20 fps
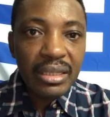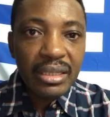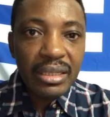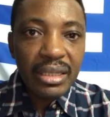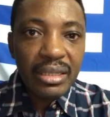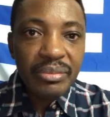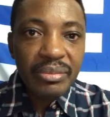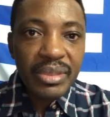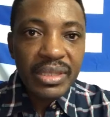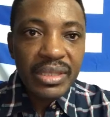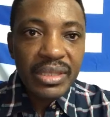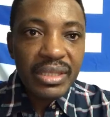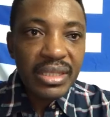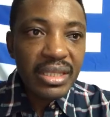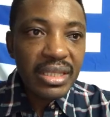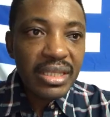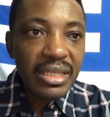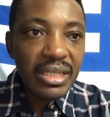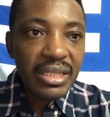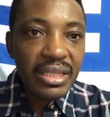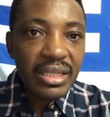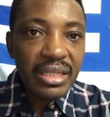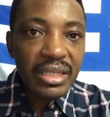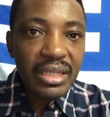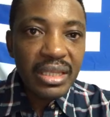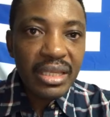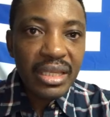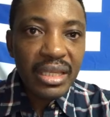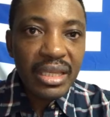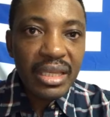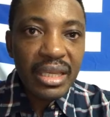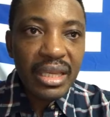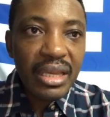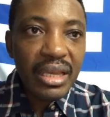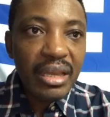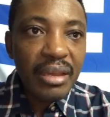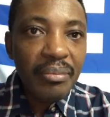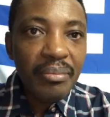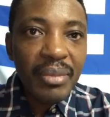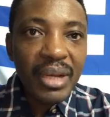Let me see.
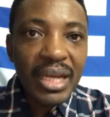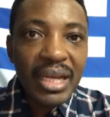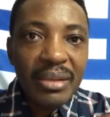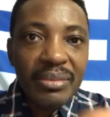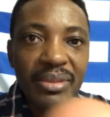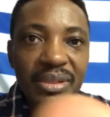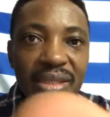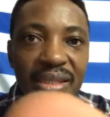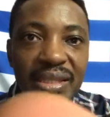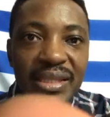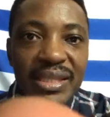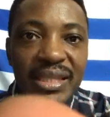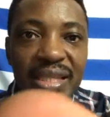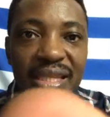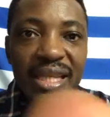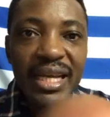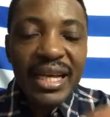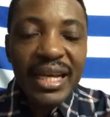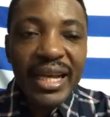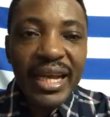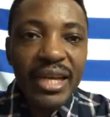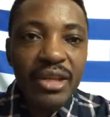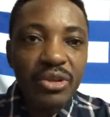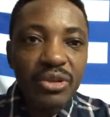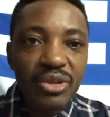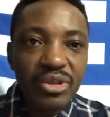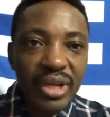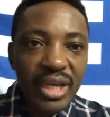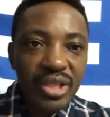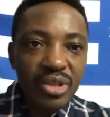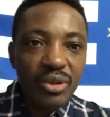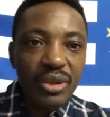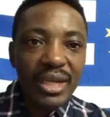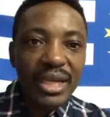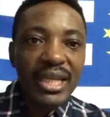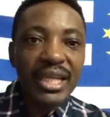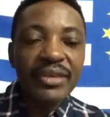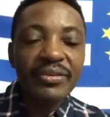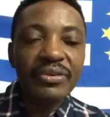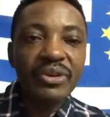Madam Cecilia, can you try to
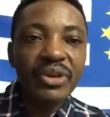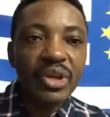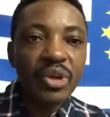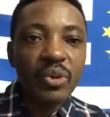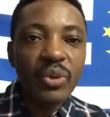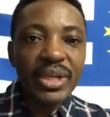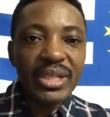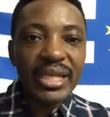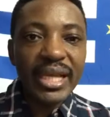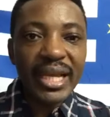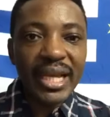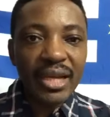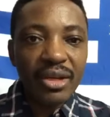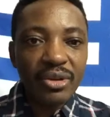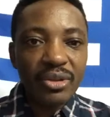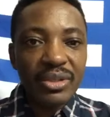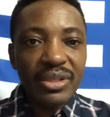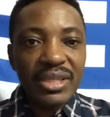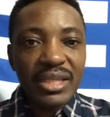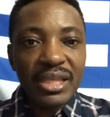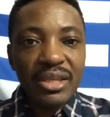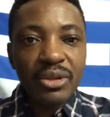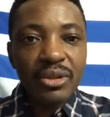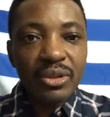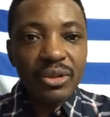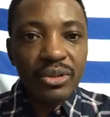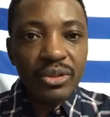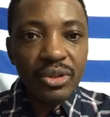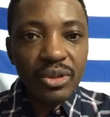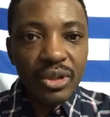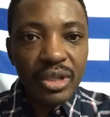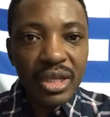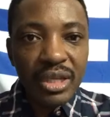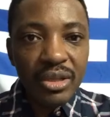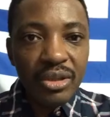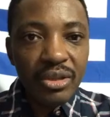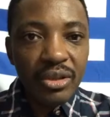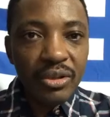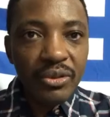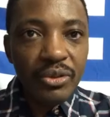click for request? I cannot see your
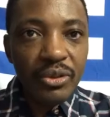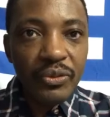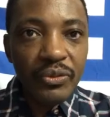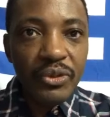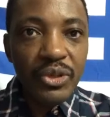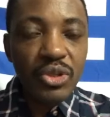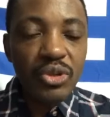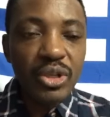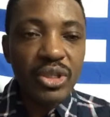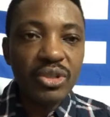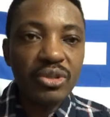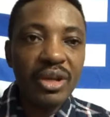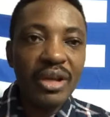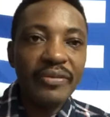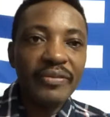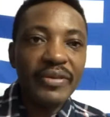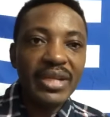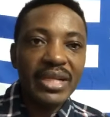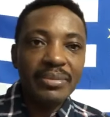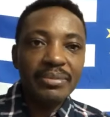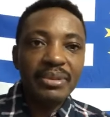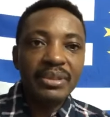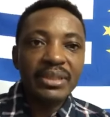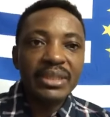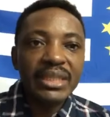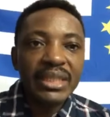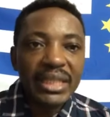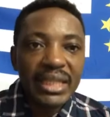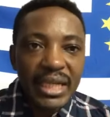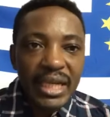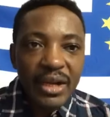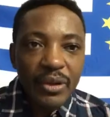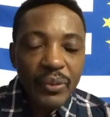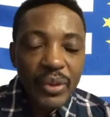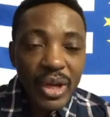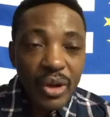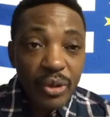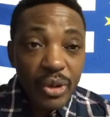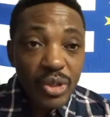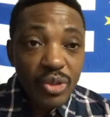video is not available.
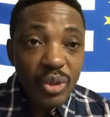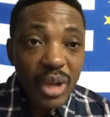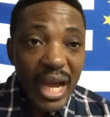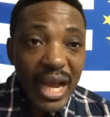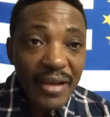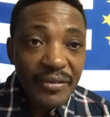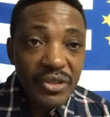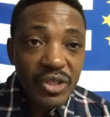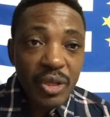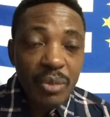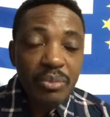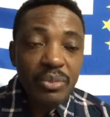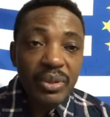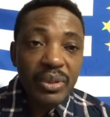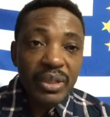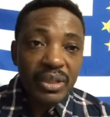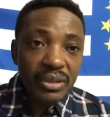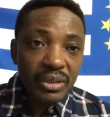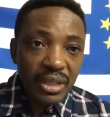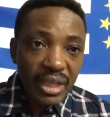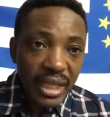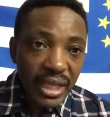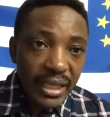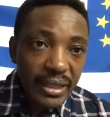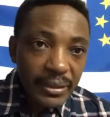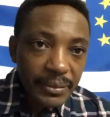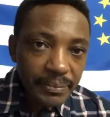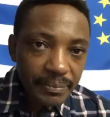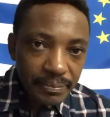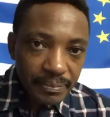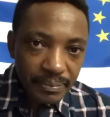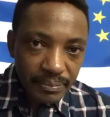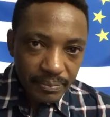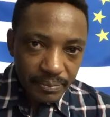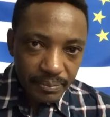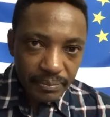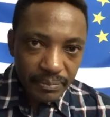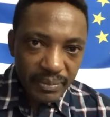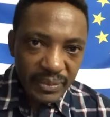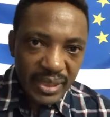We are going to have some
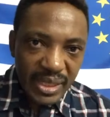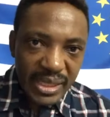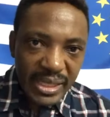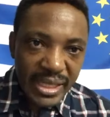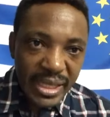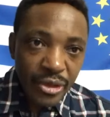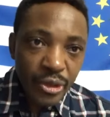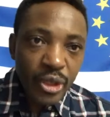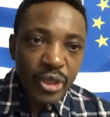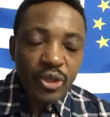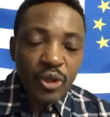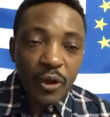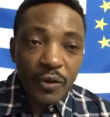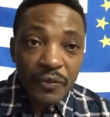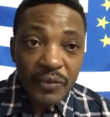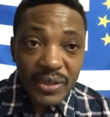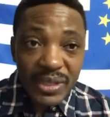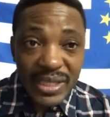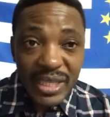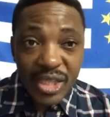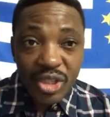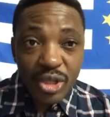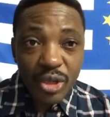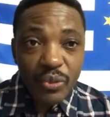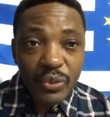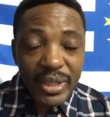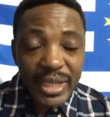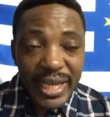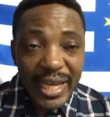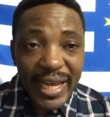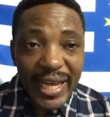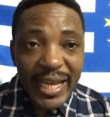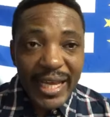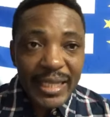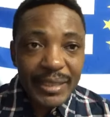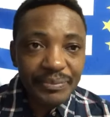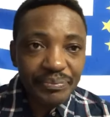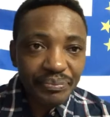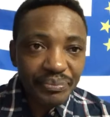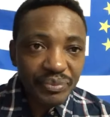serious conversation with
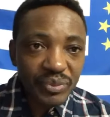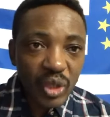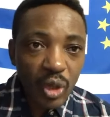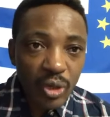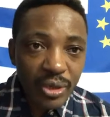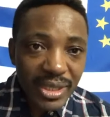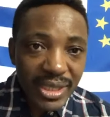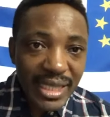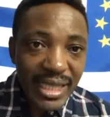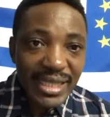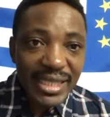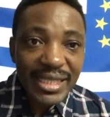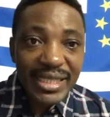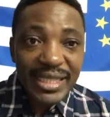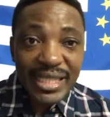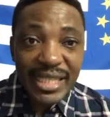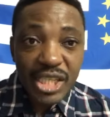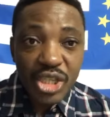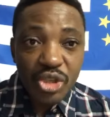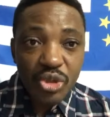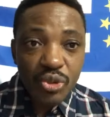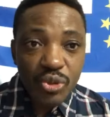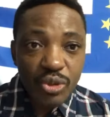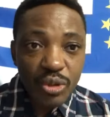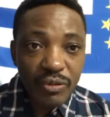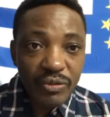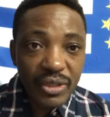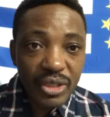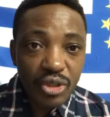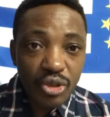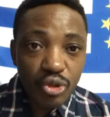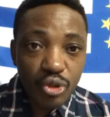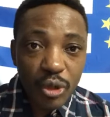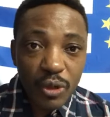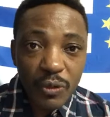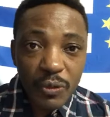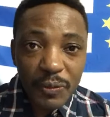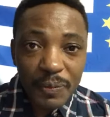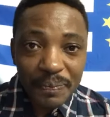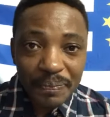her on certain issues of the
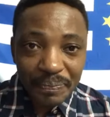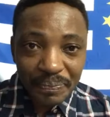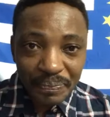struggle.